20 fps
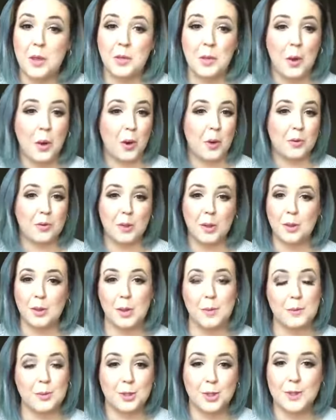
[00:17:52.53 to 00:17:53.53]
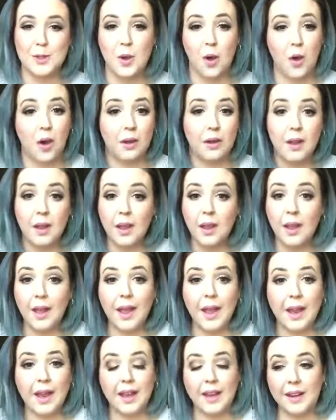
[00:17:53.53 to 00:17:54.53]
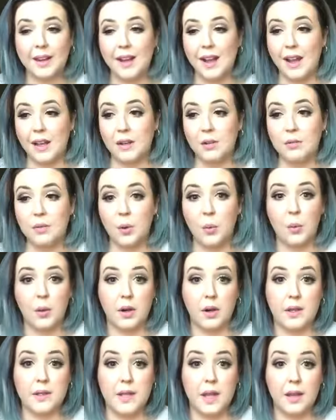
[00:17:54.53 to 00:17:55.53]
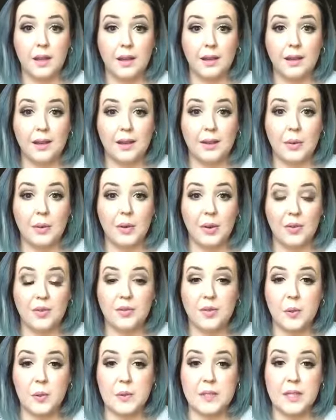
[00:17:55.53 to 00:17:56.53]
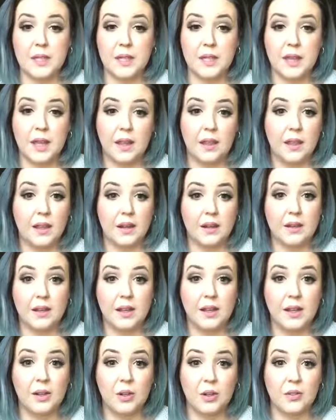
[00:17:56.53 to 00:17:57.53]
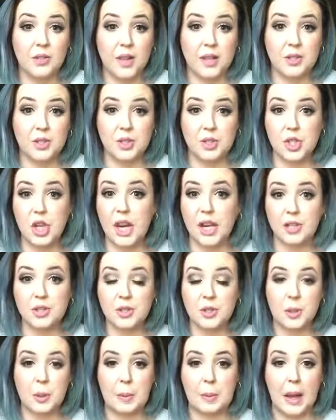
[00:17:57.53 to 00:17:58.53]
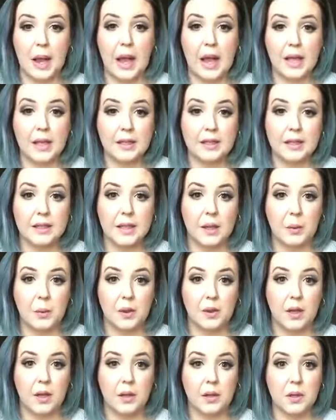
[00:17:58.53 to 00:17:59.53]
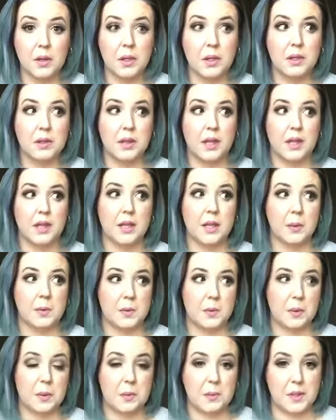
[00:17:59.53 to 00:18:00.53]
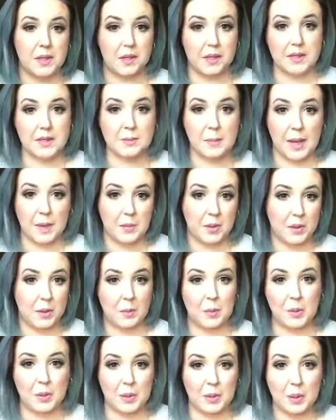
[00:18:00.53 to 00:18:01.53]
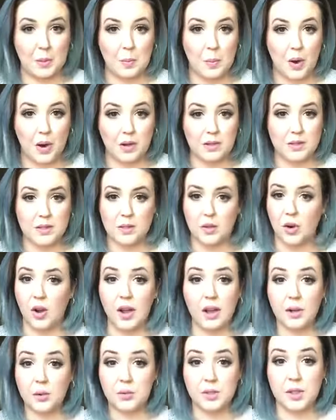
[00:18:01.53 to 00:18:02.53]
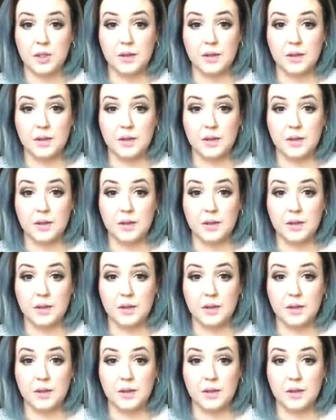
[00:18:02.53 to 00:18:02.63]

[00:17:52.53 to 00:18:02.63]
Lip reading: earth. They were just gone. And I don't know what I done. I don't know if it was anything that I done or if they just changed their mind and they were like thinking I was going to be like spamming them in their inbox. Girl, I don't